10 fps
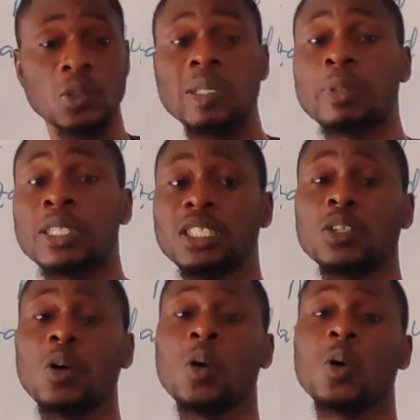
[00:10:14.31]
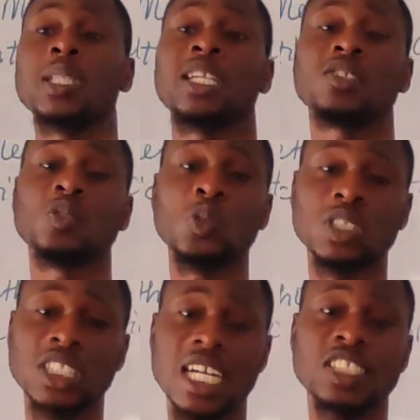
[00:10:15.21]
on your body or there is no
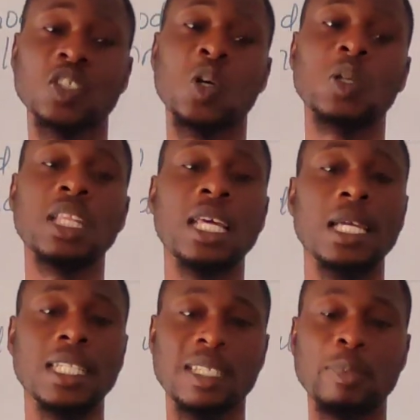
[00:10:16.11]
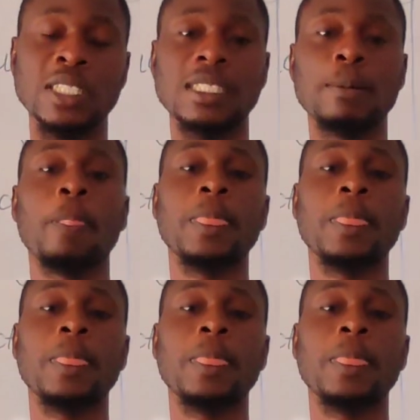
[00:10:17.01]
charge on the body.